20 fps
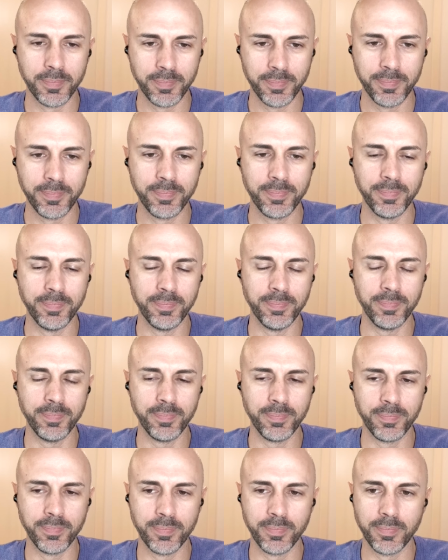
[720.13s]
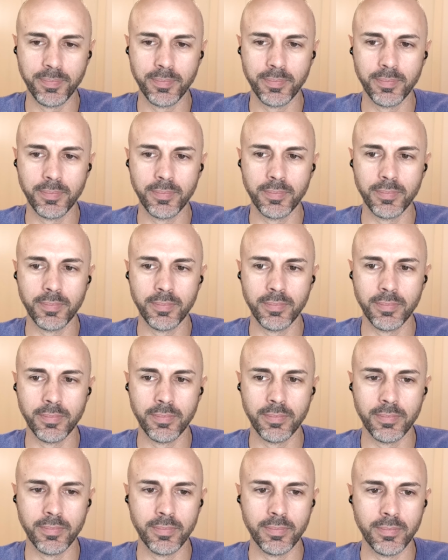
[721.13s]

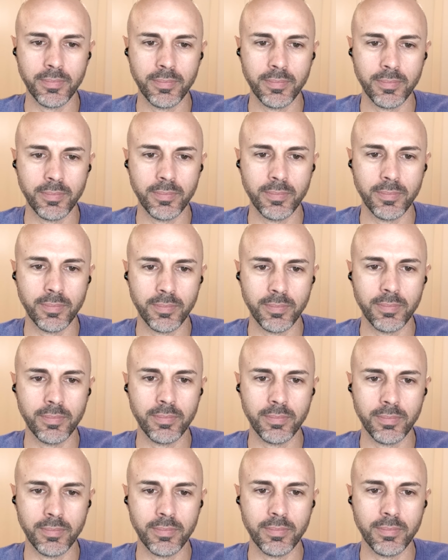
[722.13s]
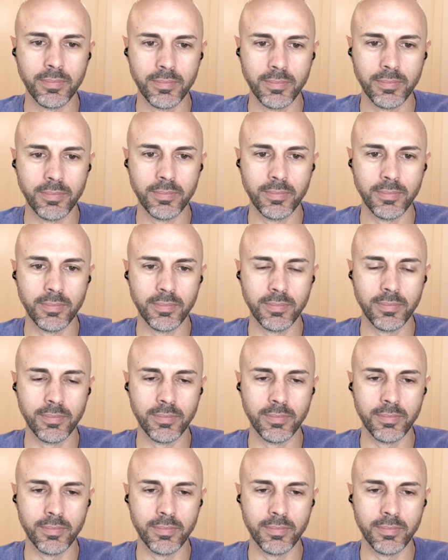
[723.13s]
[no speech]